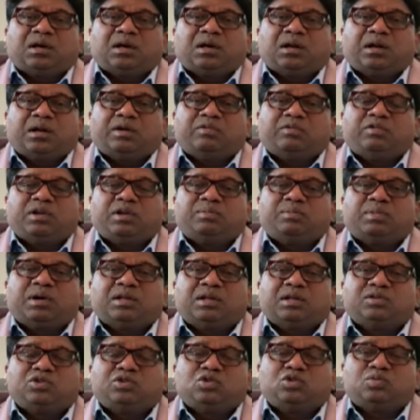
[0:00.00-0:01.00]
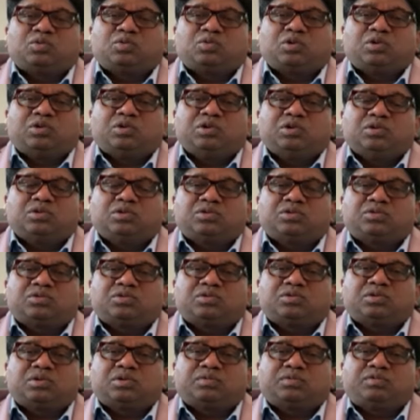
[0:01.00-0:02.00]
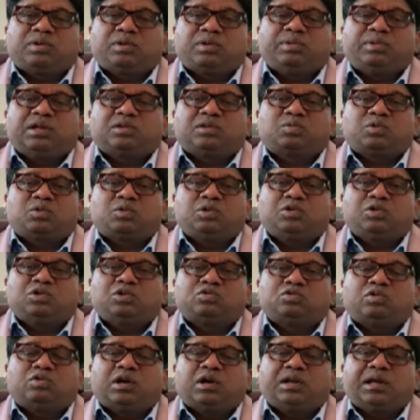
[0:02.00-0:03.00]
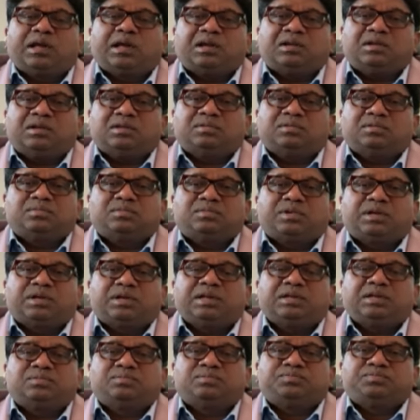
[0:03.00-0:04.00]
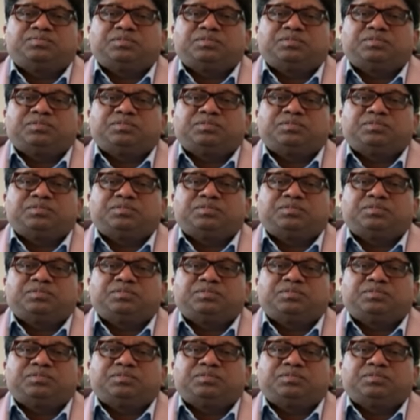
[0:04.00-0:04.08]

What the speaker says: And every month you produce, females produce one egg, right?